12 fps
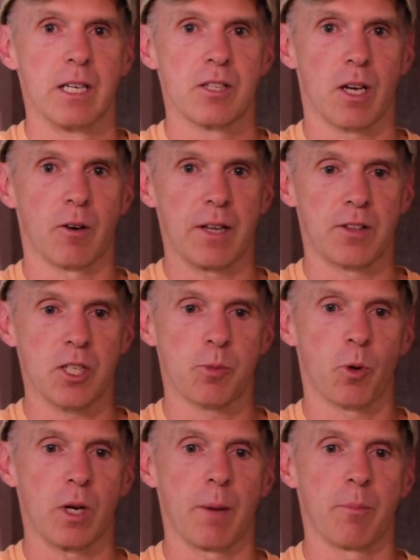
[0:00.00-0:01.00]
So at this
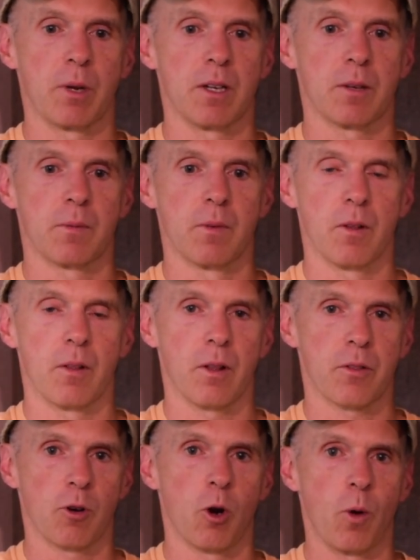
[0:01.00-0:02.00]
point I'm going to
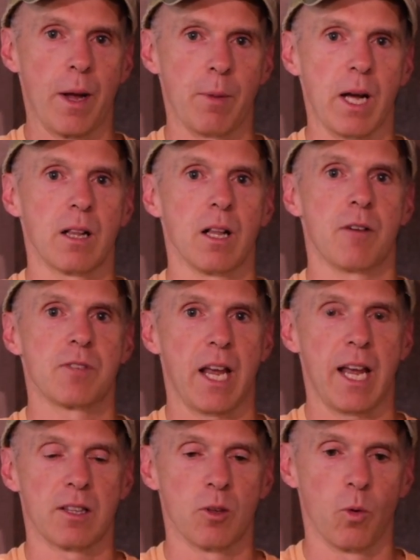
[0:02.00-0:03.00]
throw away my gloves
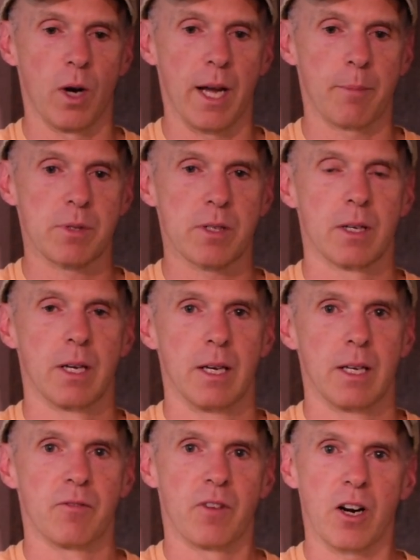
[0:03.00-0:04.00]
and the wipes
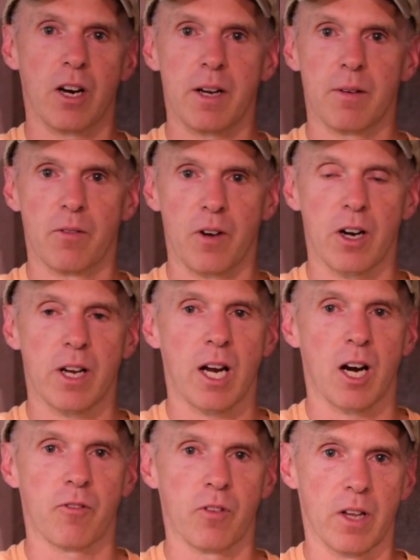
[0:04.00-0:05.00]
very, very
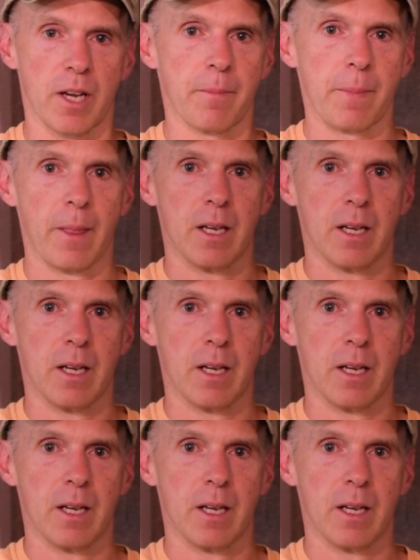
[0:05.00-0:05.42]
carefully,